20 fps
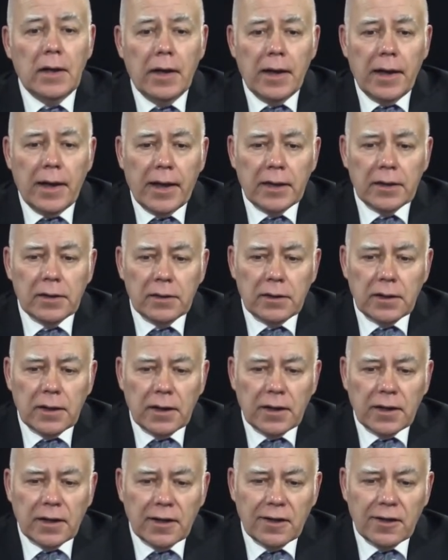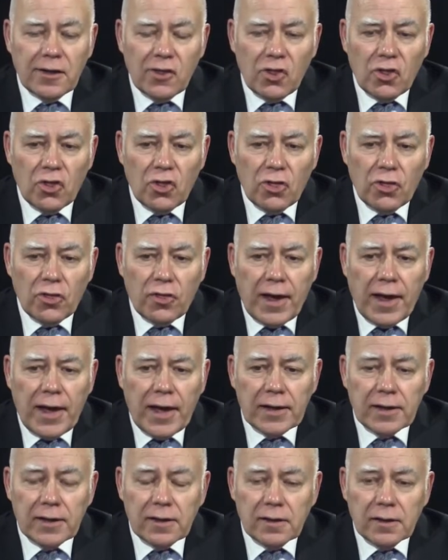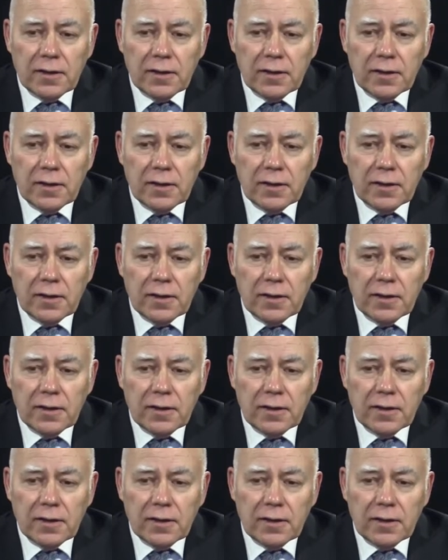and uh, that